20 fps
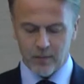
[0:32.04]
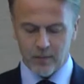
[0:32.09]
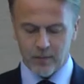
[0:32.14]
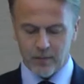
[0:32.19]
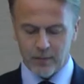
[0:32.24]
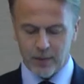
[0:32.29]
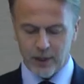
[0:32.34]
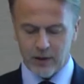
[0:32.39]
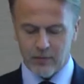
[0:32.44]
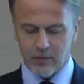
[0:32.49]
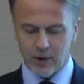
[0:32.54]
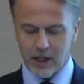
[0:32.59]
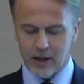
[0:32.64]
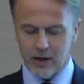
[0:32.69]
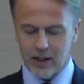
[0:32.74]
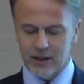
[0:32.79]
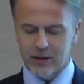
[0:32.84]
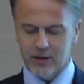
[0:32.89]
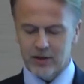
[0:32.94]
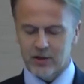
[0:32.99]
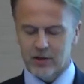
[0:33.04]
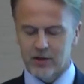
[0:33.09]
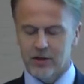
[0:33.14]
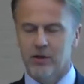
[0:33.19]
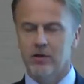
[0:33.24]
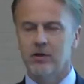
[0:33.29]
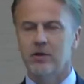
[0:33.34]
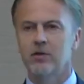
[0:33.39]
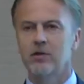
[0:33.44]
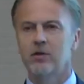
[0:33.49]
Peer violence
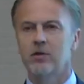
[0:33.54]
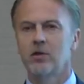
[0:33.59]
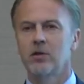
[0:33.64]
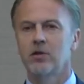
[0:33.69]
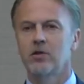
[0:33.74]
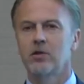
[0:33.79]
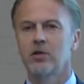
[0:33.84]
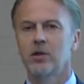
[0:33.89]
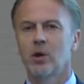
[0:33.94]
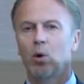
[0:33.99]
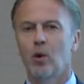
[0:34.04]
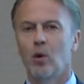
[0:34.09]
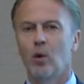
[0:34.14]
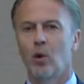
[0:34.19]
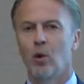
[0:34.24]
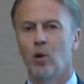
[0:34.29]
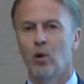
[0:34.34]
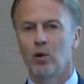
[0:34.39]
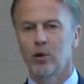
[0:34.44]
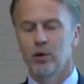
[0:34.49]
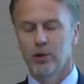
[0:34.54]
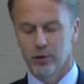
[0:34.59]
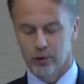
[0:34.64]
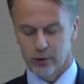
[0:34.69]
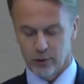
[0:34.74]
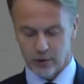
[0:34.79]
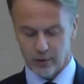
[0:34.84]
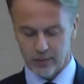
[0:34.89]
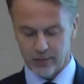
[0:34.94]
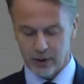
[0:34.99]
concerns all
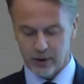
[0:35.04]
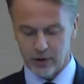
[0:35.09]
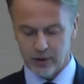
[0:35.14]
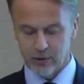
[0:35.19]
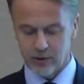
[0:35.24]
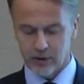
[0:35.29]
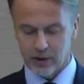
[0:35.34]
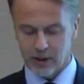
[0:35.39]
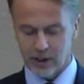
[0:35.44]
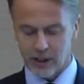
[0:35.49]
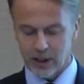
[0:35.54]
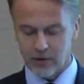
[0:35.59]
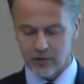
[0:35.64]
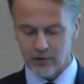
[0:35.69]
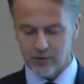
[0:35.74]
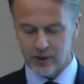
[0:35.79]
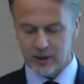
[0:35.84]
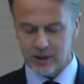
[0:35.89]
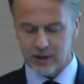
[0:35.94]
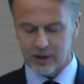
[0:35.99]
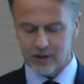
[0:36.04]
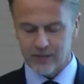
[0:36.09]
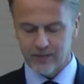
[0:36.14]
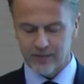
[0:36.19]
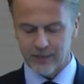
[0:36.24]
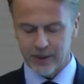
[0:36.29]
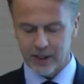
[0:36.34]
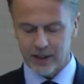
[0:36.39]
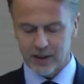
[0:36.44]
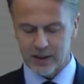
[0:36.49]
European Union countries
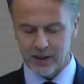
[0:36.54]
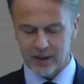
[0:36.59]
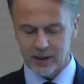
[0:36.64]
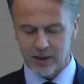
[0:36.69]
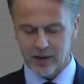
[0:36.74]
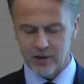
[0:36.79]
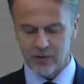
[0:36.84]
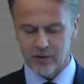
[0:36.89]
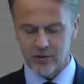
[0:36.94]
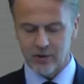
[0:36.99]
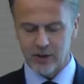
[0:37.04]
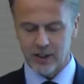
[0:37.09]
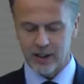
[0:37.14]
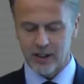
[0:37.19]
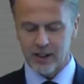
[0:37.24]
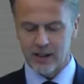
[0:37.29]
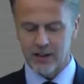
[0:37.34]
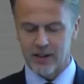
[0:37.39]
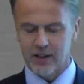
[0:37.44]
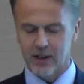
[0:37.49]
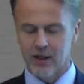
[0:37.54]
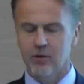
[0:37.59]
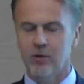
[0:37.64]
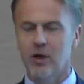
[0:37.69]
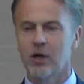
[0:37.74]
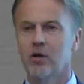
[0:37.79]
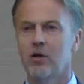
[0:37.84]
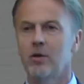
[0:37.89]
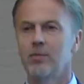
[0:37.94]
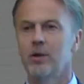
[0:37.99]
as it goes against
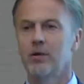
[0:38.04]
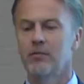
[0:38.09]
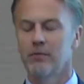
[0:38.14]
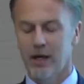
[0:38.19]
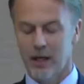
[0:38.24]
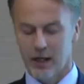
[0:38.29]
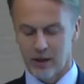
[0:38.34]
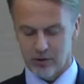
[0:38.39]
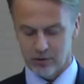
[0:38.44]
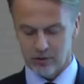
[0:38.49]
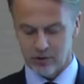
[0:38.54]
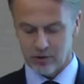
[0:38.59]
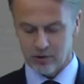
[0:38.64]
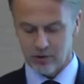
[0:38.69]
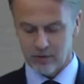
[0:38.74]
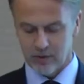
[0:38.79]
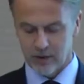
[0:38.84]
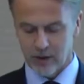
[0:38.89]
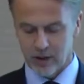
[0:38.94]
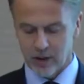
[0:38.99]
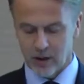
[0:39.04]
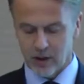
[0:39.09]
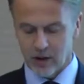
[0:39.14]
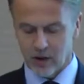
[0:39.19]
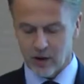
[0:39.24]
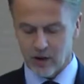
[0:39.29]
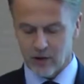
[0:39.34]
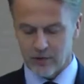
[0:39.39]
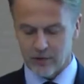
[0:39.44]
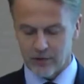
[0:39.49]
our common values
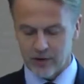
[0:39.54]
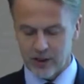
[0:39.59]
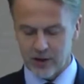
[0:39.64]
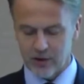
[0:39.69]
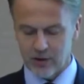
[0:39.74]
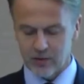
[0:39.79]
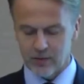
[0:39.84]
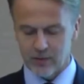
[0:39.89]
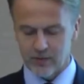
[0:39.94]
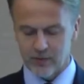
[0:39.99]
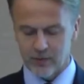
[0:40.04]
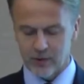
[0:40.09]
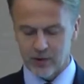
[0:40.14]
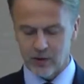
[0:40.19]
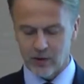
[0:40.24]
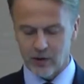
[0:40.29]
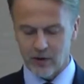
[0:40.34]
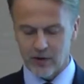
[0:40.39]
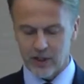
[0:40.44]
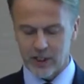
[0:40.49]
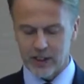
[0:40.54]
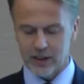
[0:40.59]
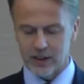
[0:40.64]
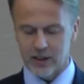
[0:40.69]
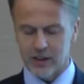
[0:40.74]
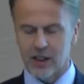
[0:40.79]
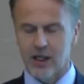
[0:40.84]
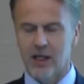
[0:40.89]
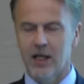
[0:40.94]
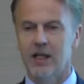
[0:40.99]
of freedom,
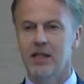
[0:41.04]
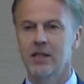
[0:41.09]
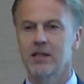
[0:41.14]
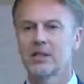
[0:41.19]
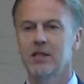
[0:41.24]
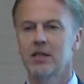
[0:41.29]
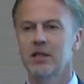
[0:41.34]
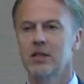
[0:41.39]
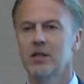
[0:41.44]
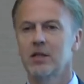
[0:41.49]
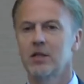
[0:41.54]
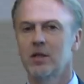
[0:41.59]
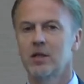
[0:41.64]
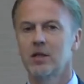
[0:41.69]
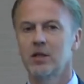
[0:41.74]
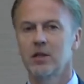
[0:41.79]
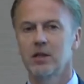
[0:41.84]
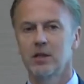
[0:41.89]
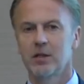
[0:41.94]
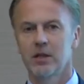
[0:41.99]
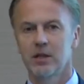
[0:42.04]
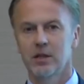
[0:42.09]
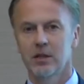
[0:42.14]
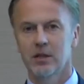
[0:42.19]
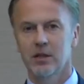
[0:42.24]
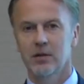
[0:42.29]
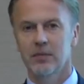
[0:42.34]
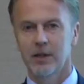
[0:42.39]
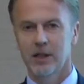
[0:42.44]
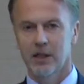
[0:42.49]
tolerance and
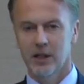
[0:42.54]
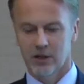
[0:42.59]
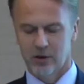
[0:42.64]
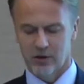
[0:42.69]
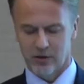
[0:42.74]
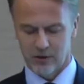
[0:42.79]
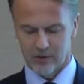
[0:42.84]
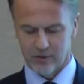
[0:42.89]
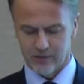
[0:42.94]
non-discrimination.